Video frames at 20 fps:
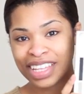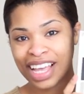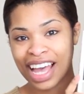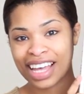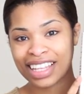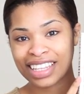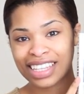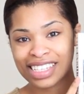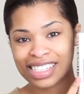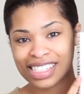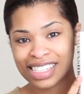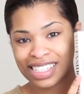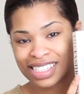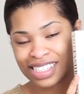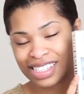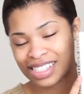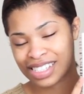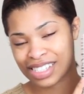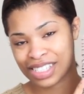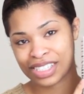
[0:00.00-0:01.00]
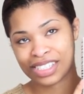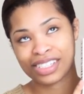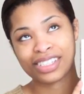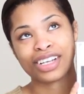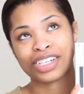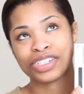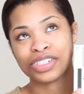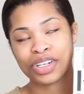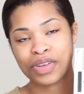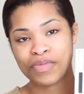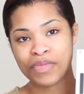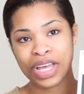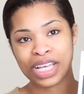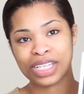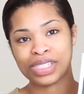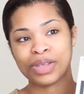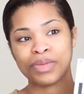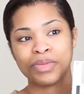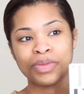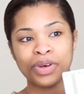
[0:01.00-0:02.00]
And this is such an
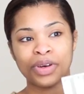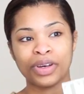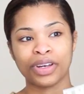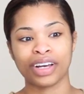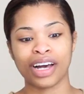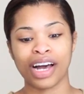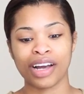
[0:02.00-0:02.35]
amazing book.